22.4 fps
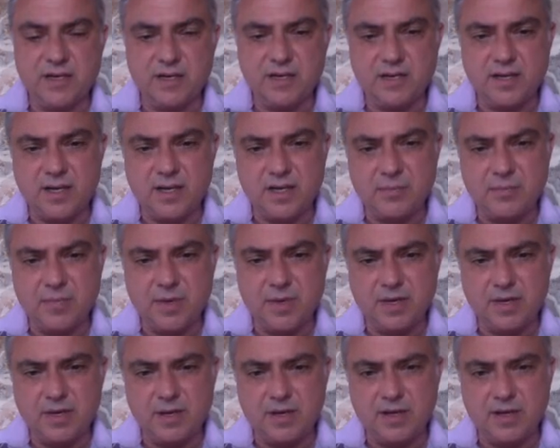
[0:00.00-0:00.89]
uh, I
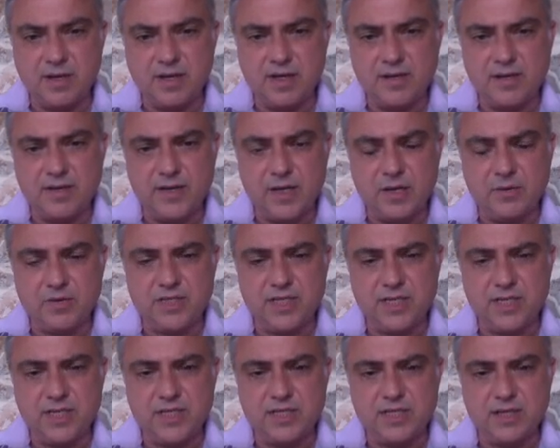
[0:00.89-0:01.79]
I
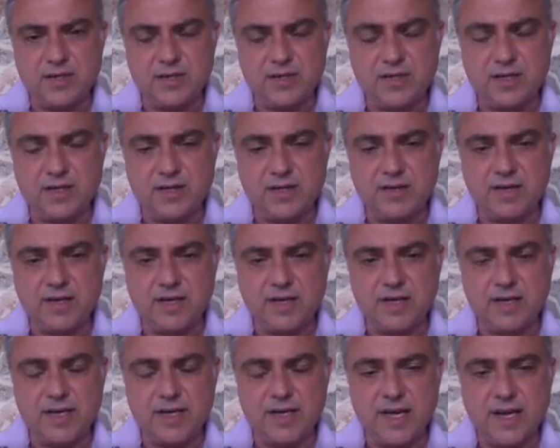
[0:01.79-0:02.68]
noted uh,
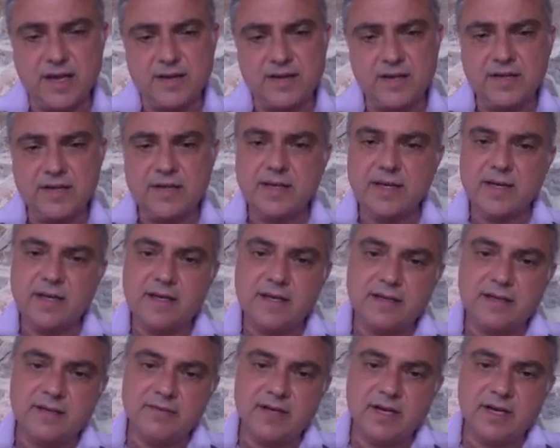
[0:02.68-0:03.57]
earlier
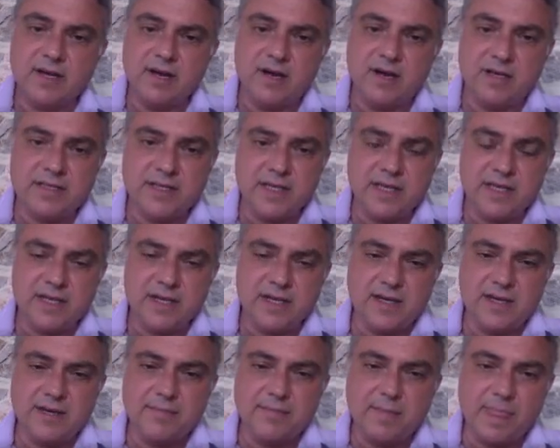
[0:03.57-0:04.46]
regarding
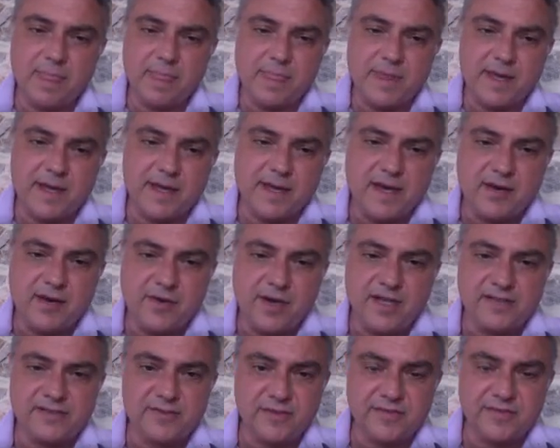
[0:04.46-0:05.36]
um, the
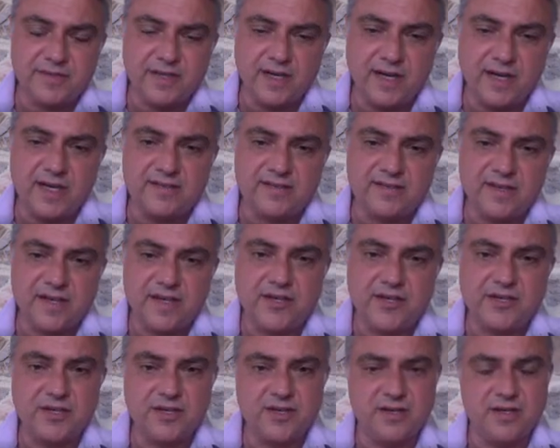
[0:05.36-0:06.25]
increase of
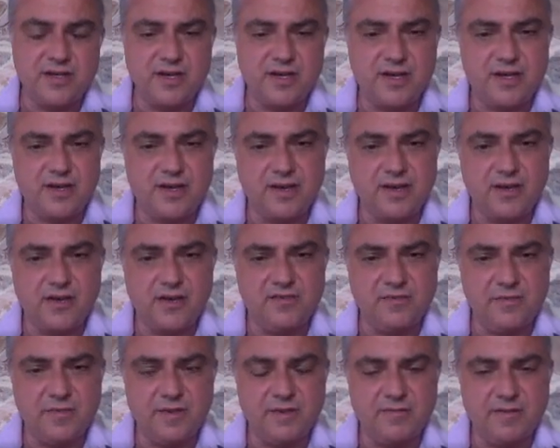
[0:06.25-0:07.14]
sterilization uh,
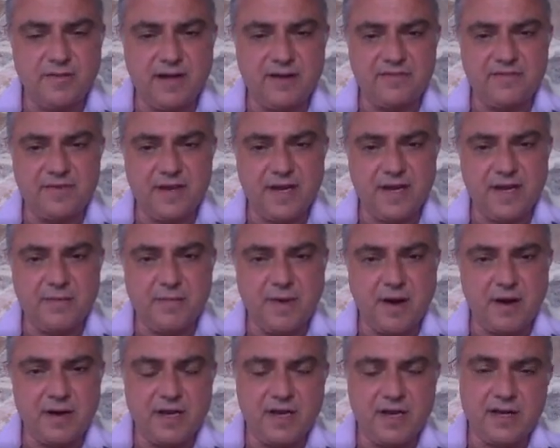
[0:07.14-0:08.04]
of, of, African
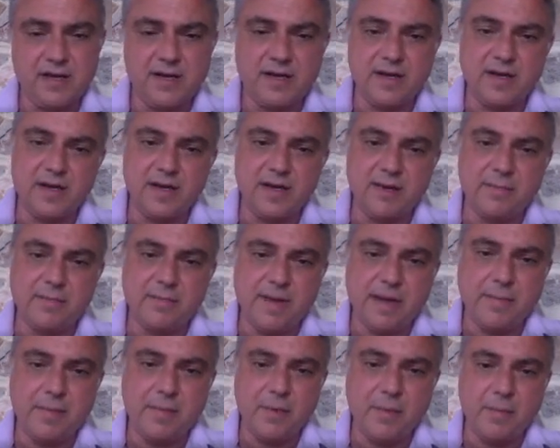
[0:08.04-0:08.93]
American uh,
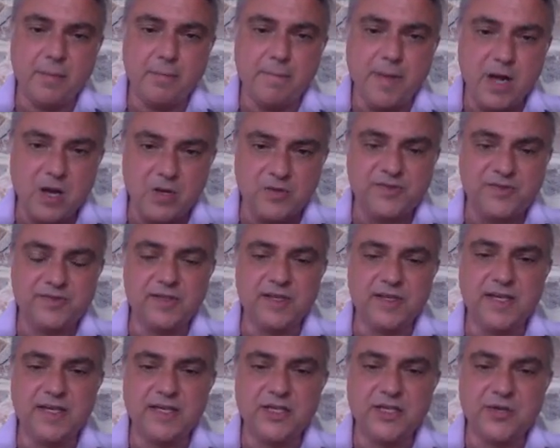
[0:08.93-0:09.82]
people,
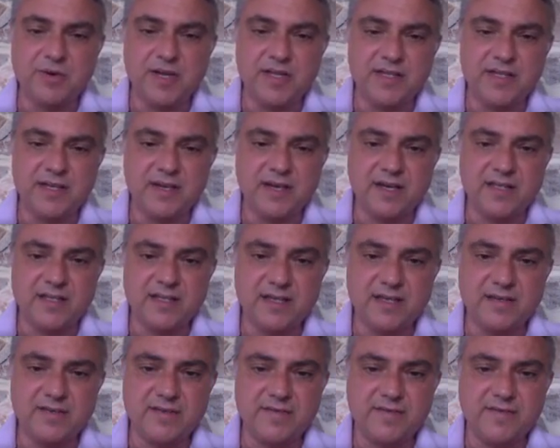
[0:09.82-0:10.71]
mostly during the
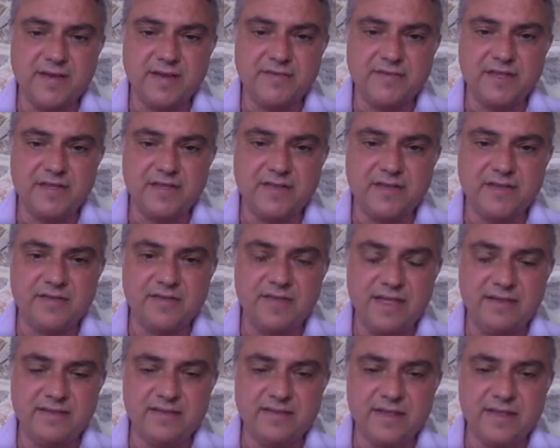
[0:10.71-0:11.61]
1950s and
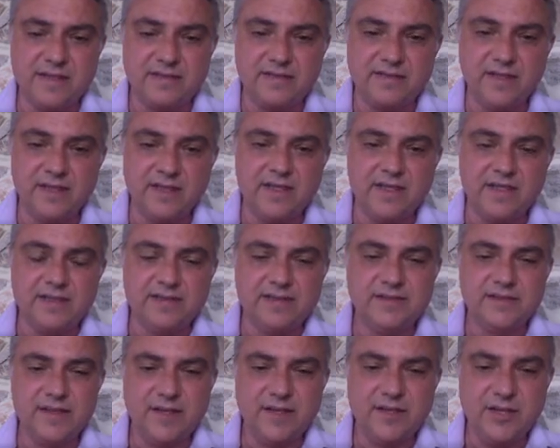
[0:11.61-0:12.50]
60s.
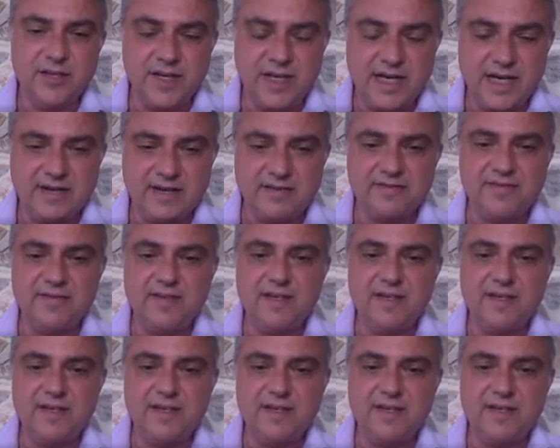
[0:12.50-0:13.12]
So you have